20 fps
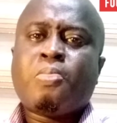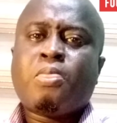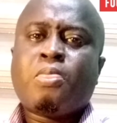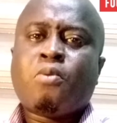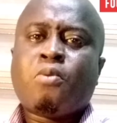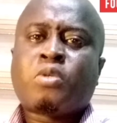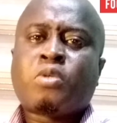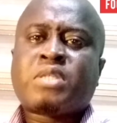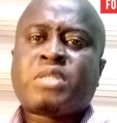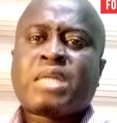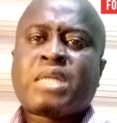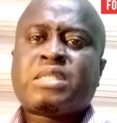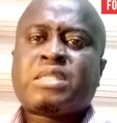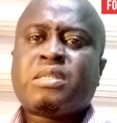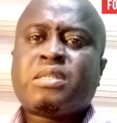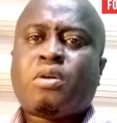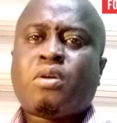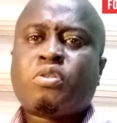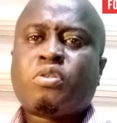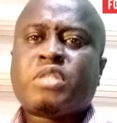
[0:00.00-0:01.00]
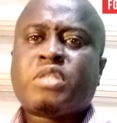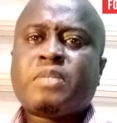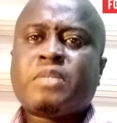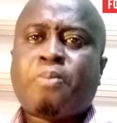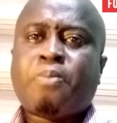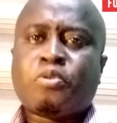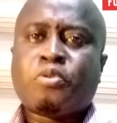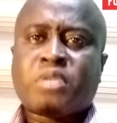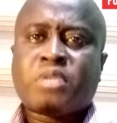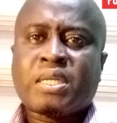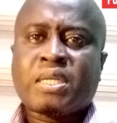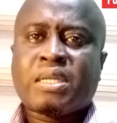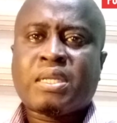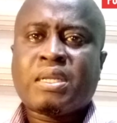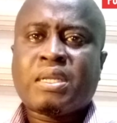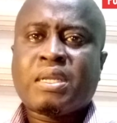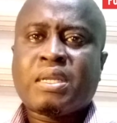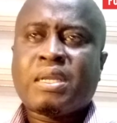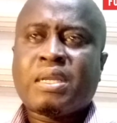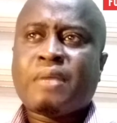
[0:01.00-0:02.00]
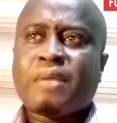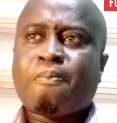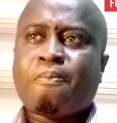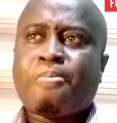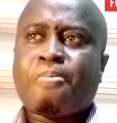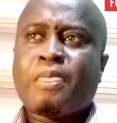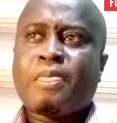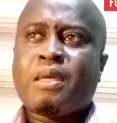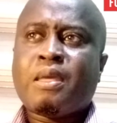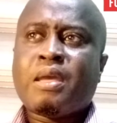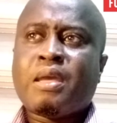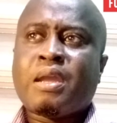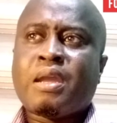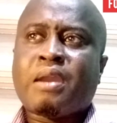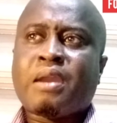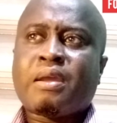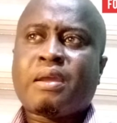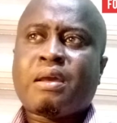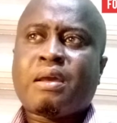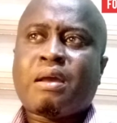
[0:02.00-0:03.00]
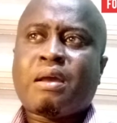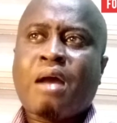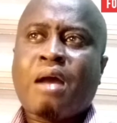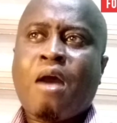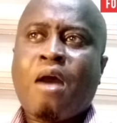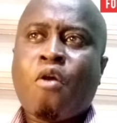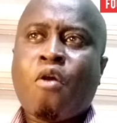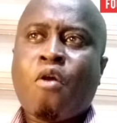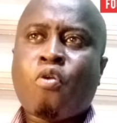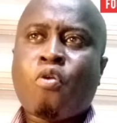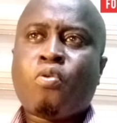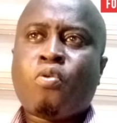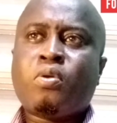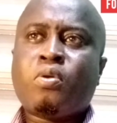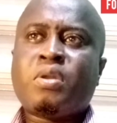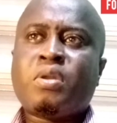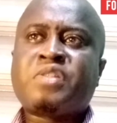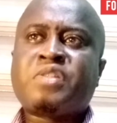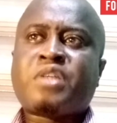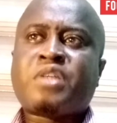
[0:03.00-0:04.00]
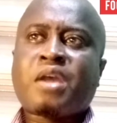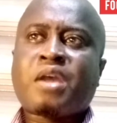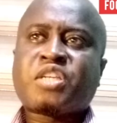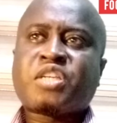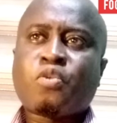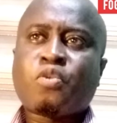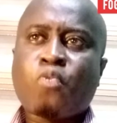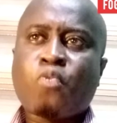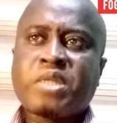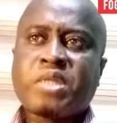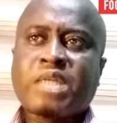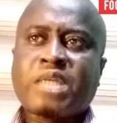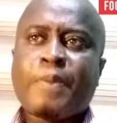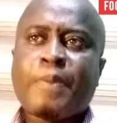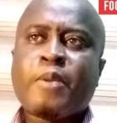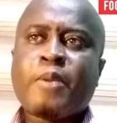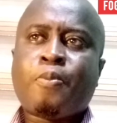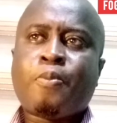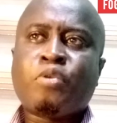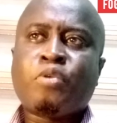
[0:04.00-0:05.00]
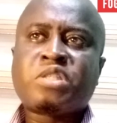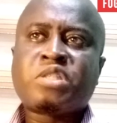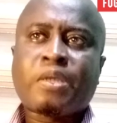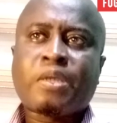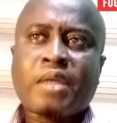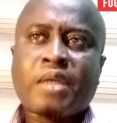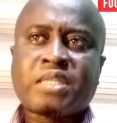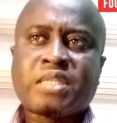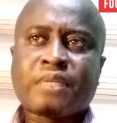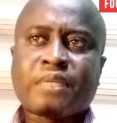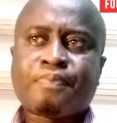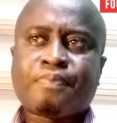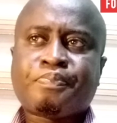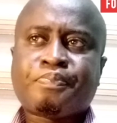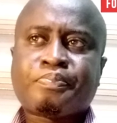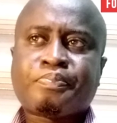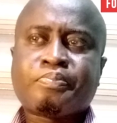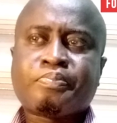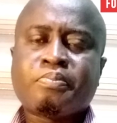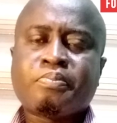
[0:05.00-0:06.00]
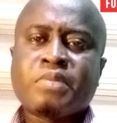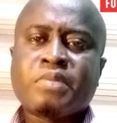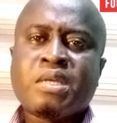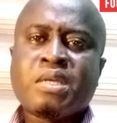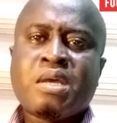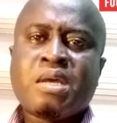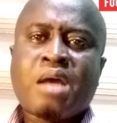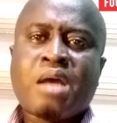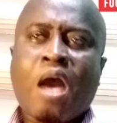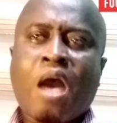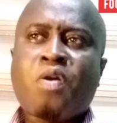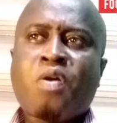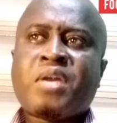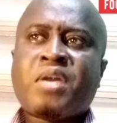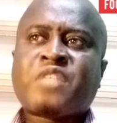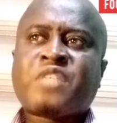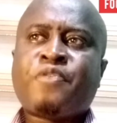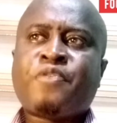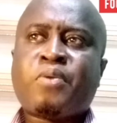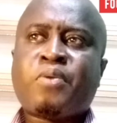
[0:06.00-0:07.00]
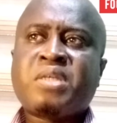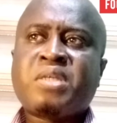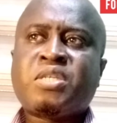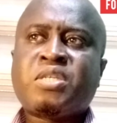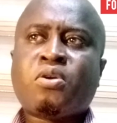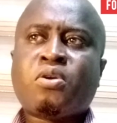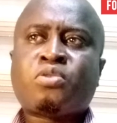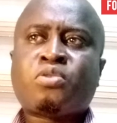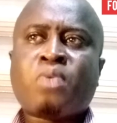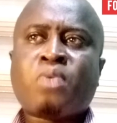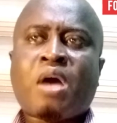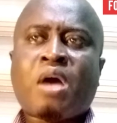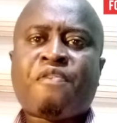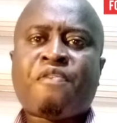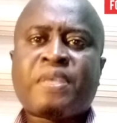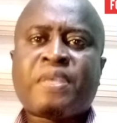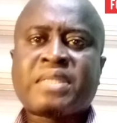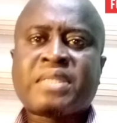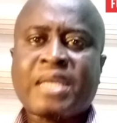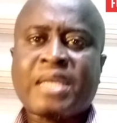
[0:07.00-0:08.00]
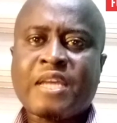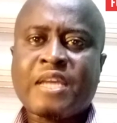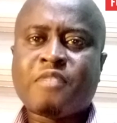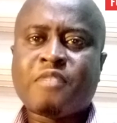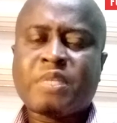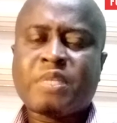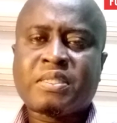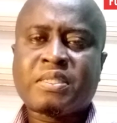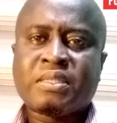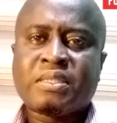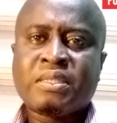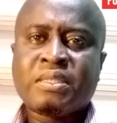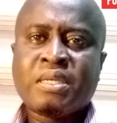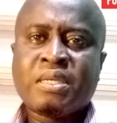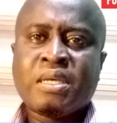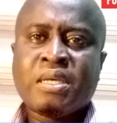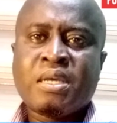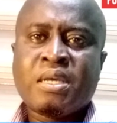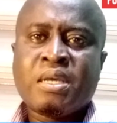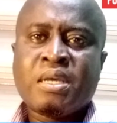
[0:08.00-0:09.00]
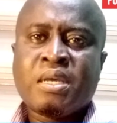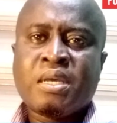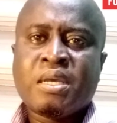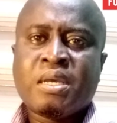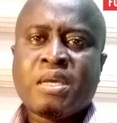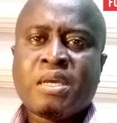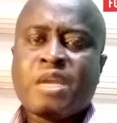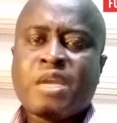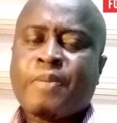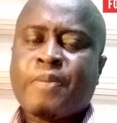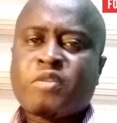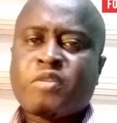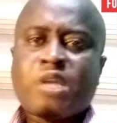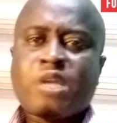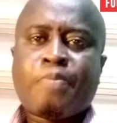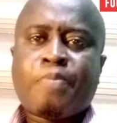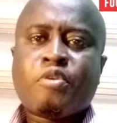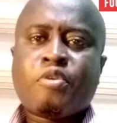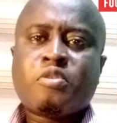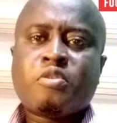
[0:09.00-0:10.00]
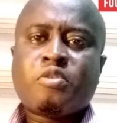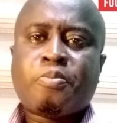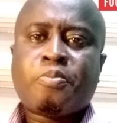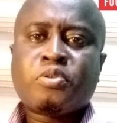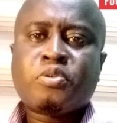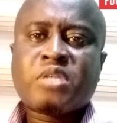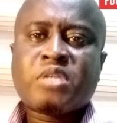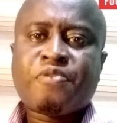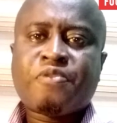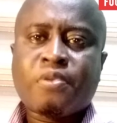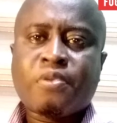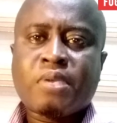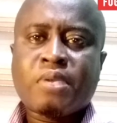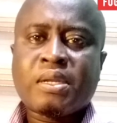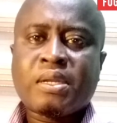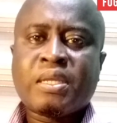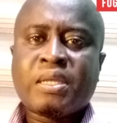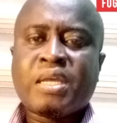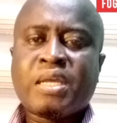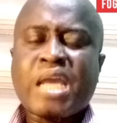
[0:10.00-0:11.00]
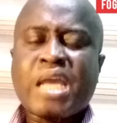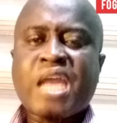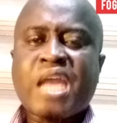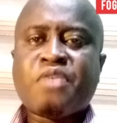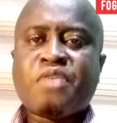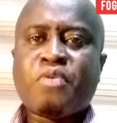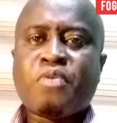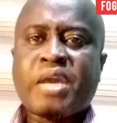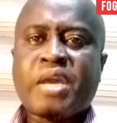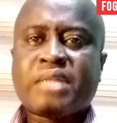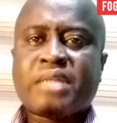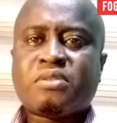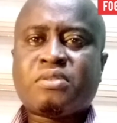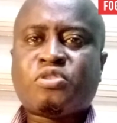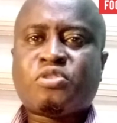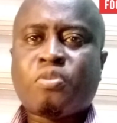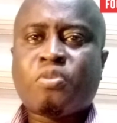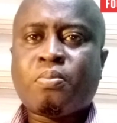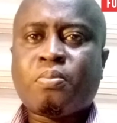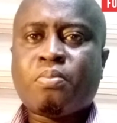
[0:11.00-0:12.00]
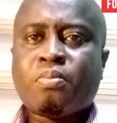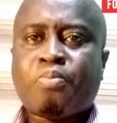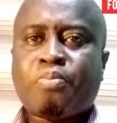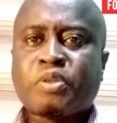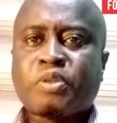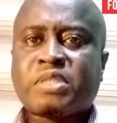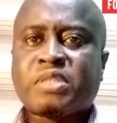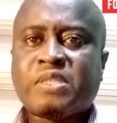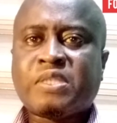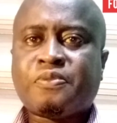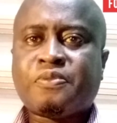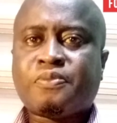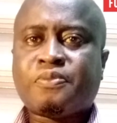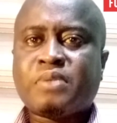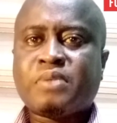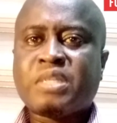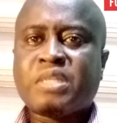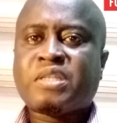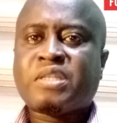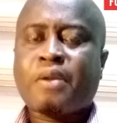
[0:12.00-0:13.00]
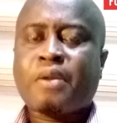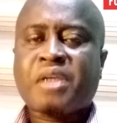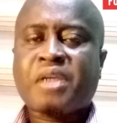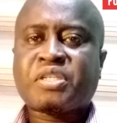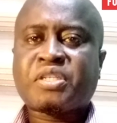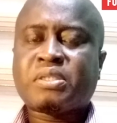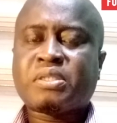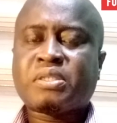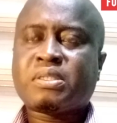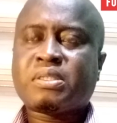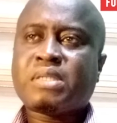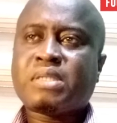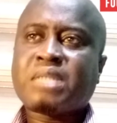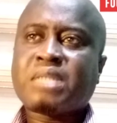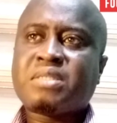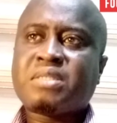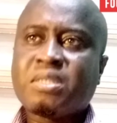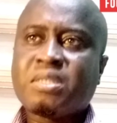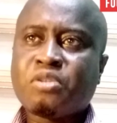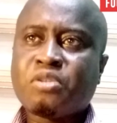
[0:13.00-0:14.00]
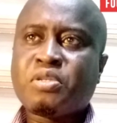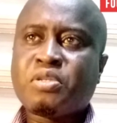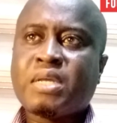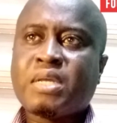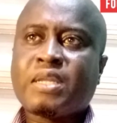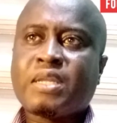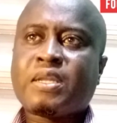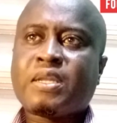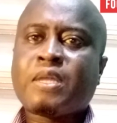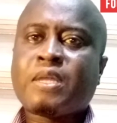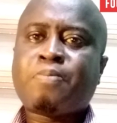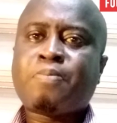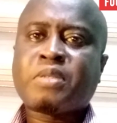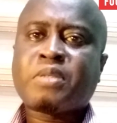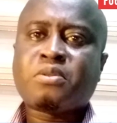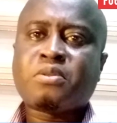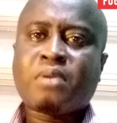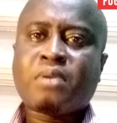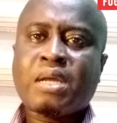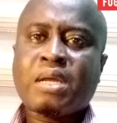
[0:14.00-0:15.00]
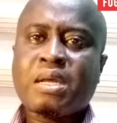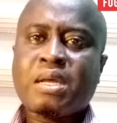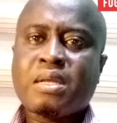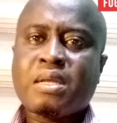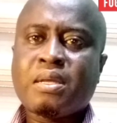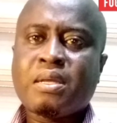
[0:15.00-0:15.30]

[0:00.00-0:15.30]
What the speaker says: was that content posted? And how the interaction went? How many people interacted? How does frequency also affect engagement? In a particular period, you posted frequently and you get some positive interactions. That tells you that that particular